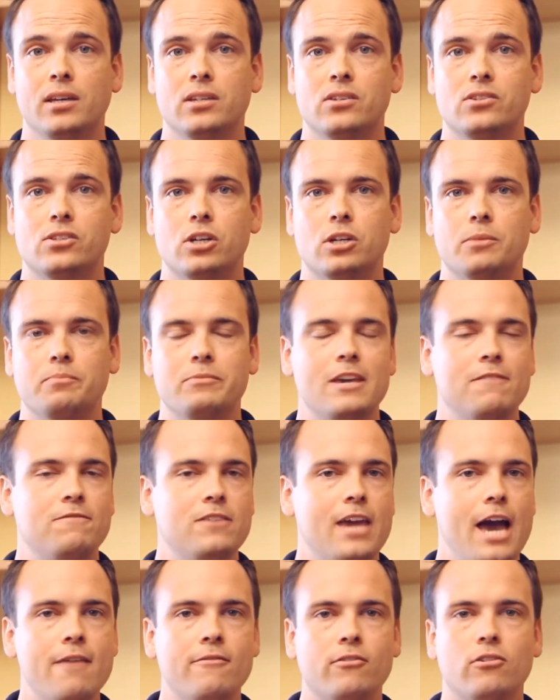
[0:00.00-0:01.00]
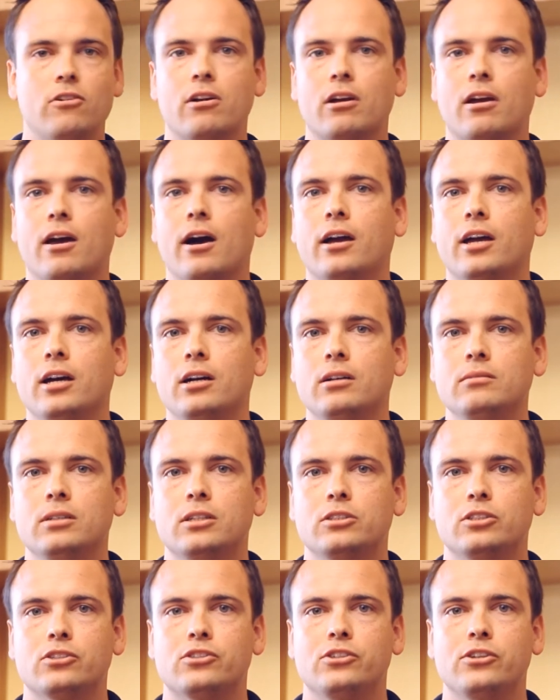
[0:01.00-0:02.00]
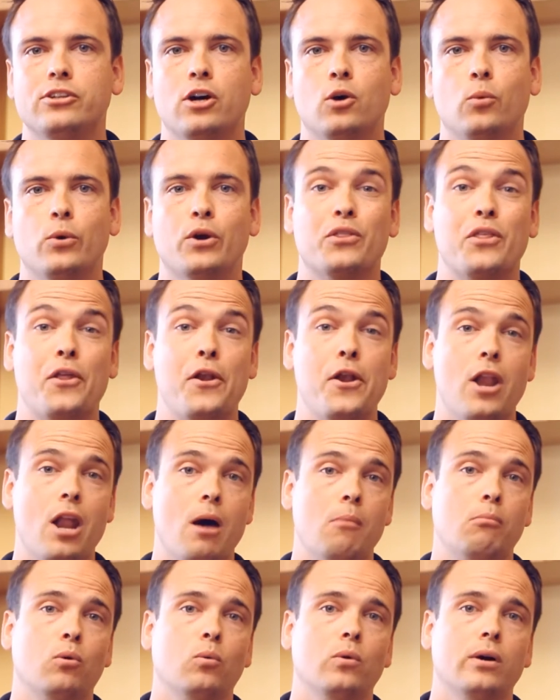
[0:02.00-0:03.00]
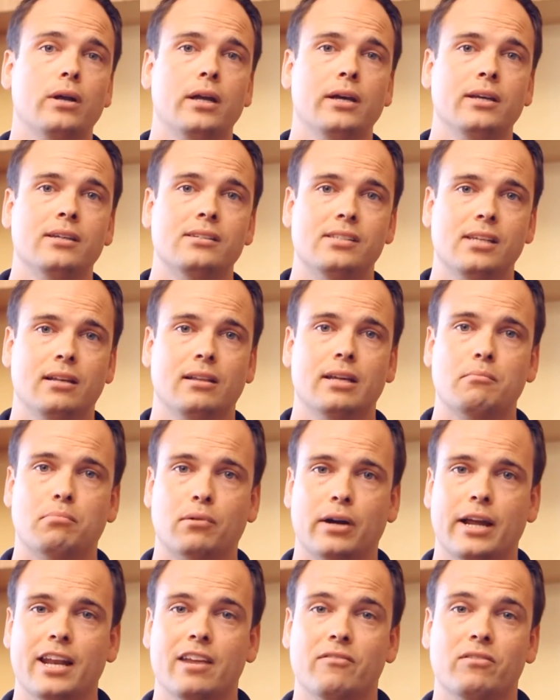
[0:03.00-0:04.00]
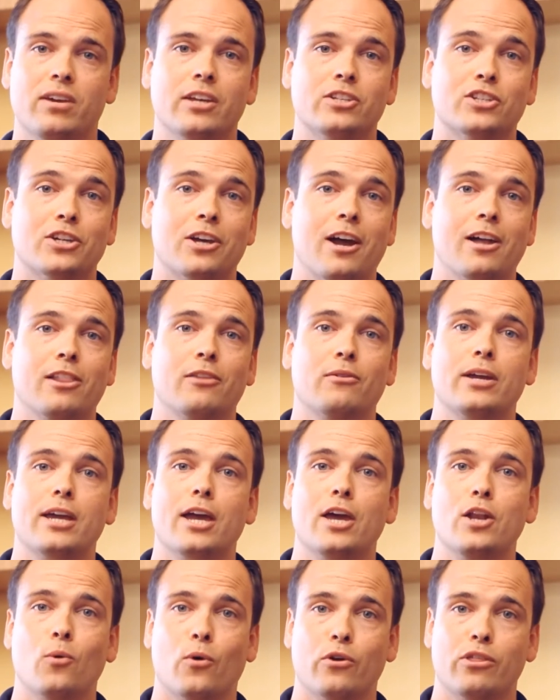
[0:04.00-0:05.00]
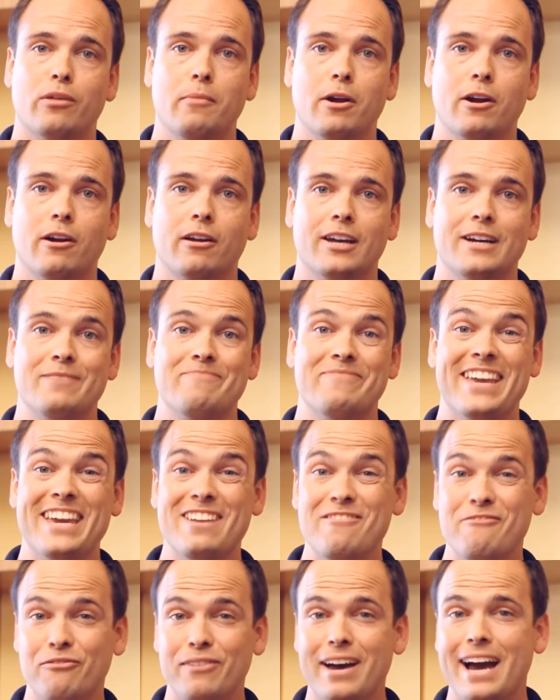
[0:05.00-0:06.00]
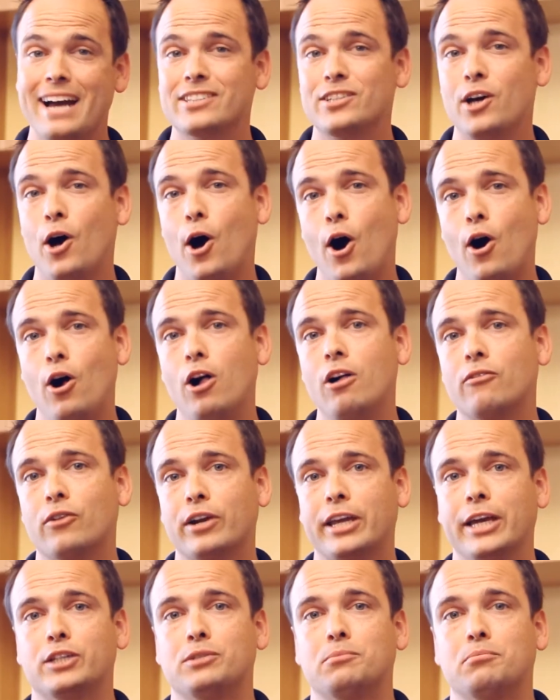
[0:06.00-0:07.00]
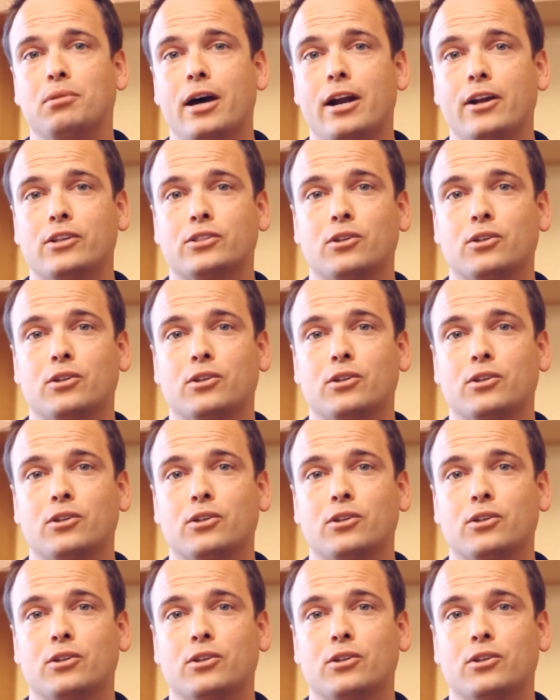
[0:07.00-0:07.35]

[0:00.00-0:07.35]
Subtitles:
So if you haven't heard of CUTCO, just so you know, we are the #1 selling brand of kitchen cutlery in North America. In fact, all of our kitchen products